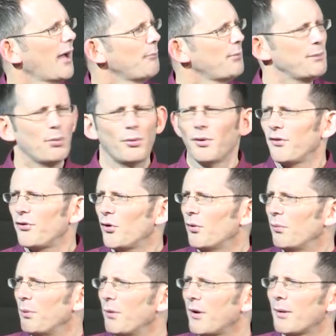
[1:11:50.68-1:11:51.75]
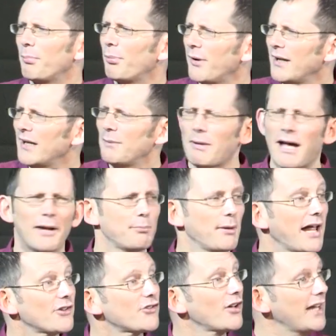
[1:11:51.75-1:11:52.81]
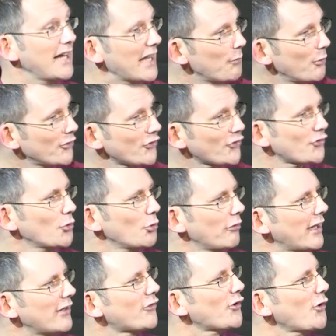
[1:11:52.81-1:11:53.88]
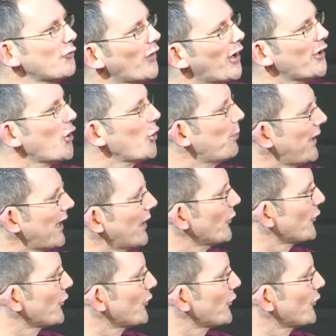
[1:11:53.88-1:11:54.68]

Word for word: And people thought we were completely mad, but actually it was a story, and so far nobody